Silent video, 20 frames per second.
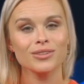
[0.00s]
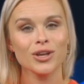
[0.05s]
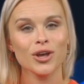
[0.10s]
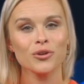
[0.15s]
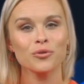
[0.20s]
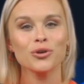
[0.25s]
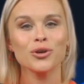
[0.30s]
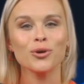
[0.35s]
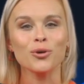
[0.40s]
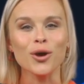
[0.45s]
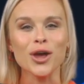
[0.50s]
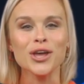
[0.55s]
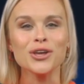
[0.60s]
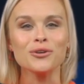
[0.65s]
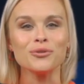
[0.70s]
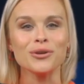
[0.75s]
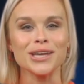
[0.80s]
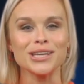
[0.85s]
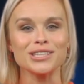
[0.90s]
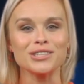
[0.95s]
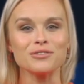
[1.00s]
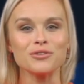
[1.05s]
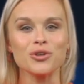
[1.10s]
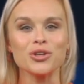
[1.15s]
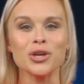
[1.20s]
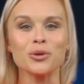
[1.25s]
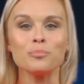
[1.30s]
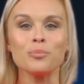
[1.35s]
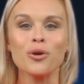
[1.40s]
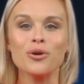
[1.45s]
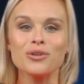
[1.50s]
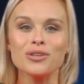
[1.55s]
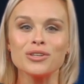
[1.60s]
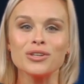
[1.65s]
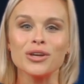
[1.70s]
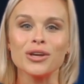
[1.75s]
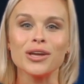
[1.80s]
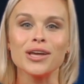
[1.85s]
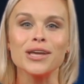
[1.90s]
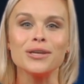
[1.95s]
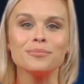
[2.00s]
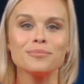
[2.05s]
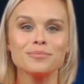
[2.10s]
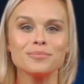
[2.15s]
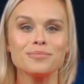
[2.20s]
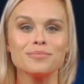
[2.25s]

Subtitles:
are requirements for composability.